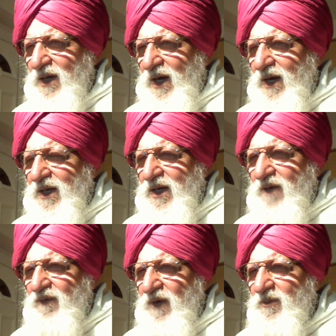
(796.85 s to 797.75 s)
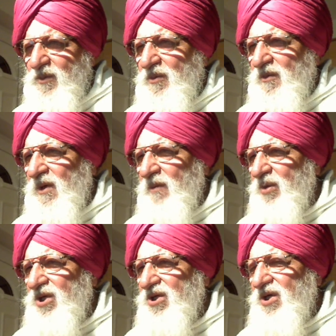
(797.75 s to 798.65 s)
And he was
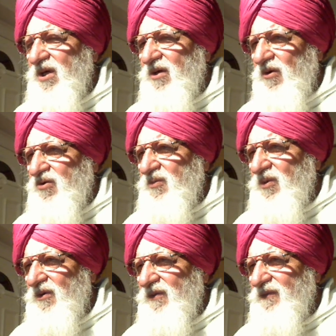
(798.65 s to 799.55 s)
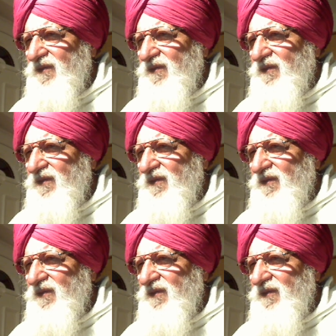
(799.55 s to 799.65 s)
preaching gospel.